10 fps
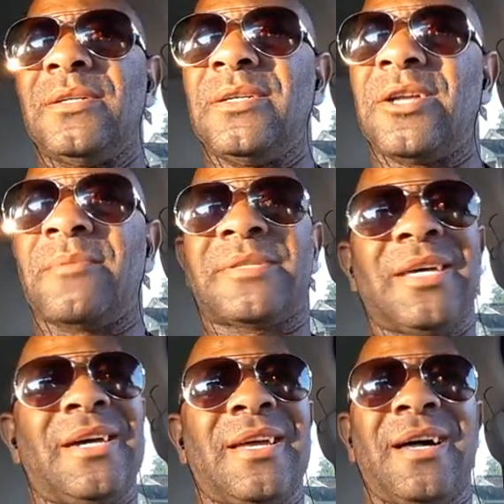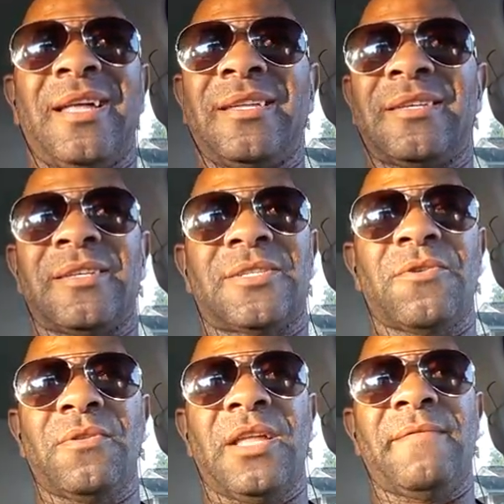you know what I'm saying now? Like there's a
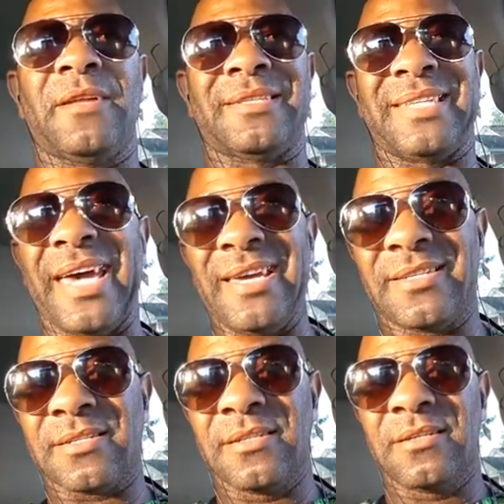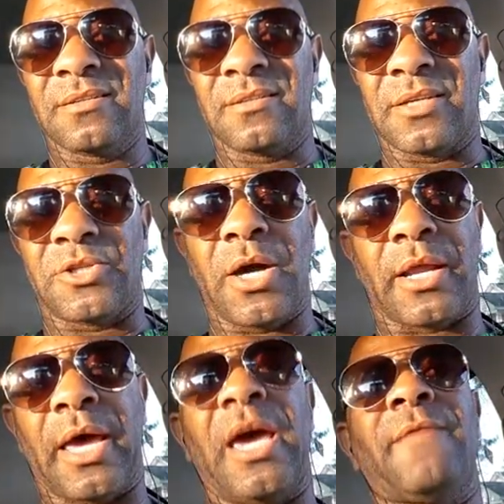certain level of taste that you
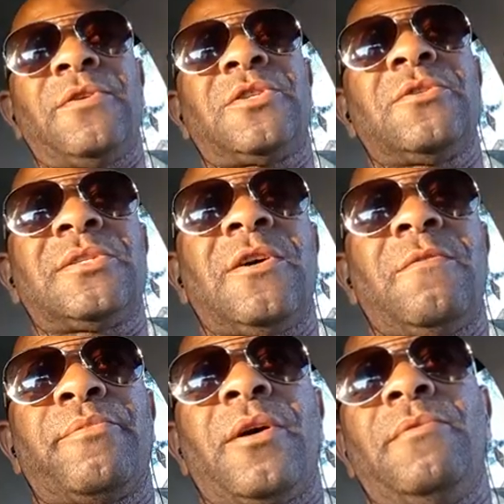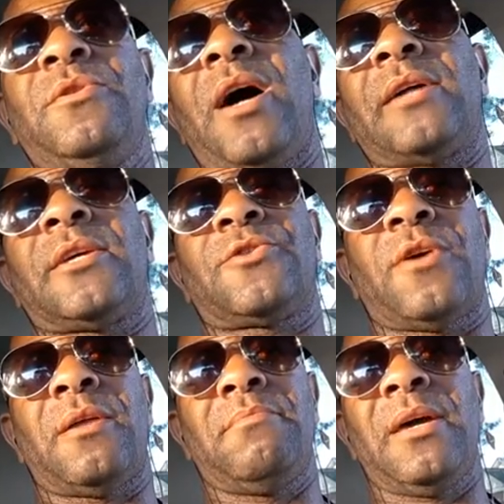gotta have with yourself, bro, when you're out there
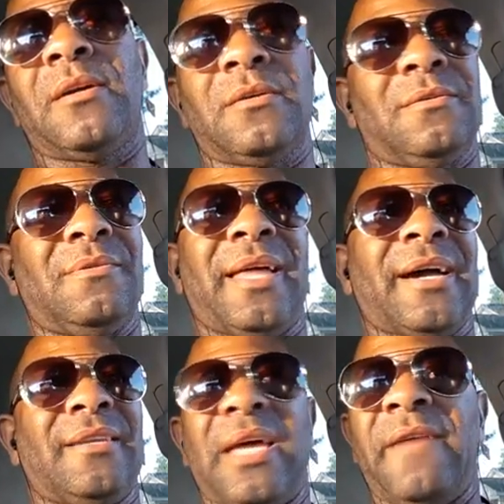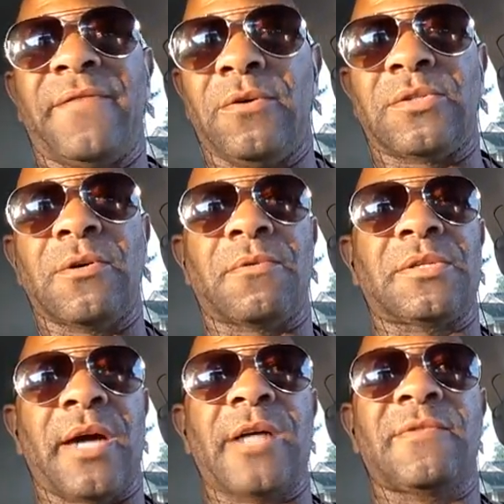trying to make like a name for yourself. Cause
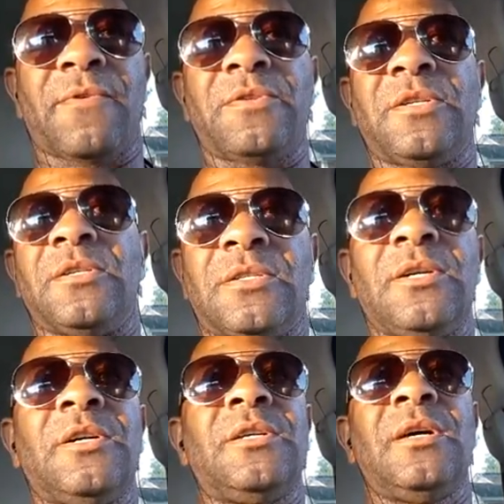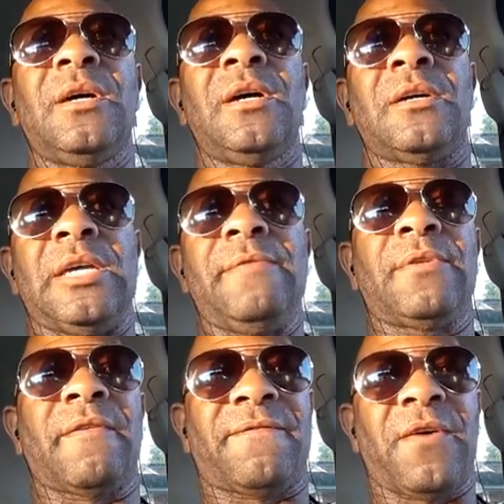controversy is good,
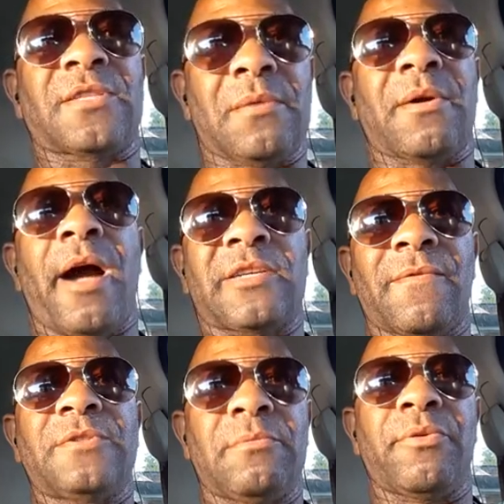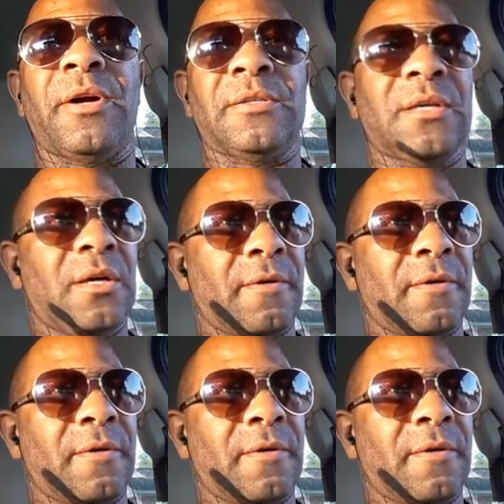even a fucked up controversy brings